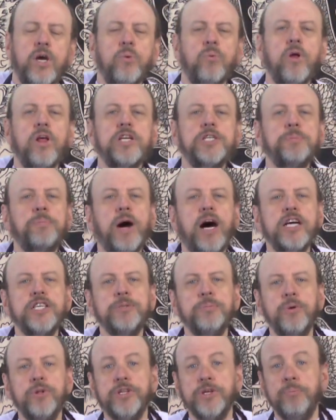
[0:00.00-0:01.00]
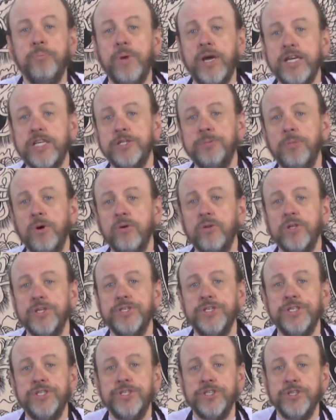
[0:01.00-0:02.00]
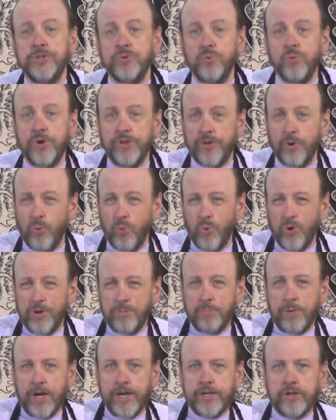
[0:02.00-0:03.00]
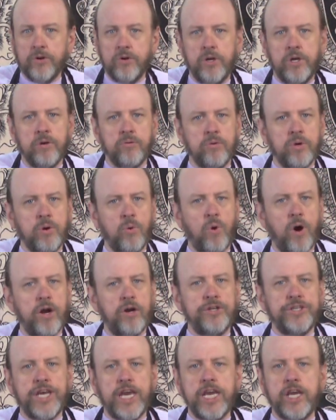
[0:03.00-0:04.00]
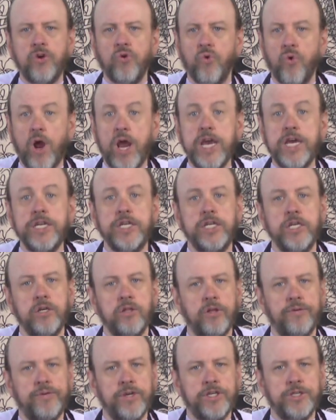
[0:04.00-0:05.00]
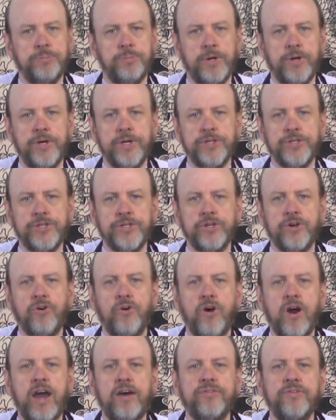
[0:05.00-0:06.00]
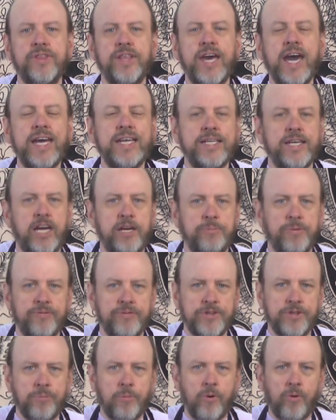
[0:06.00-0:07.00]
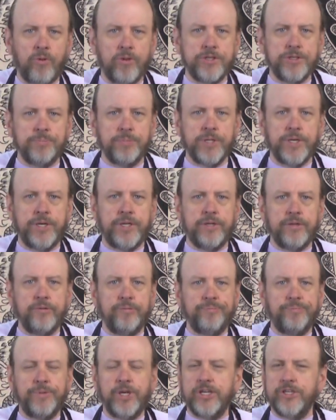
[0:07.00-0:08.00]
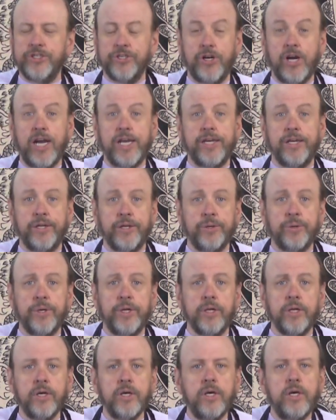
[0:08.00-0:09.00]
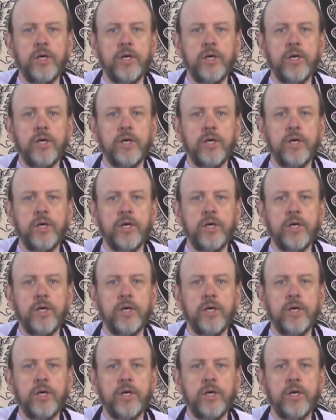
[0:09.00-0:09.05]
While it's possible to make smokeless incense with a wood binder, it requires a great deal of experience to craft that type of a smokeless blend. Not sure I could do it.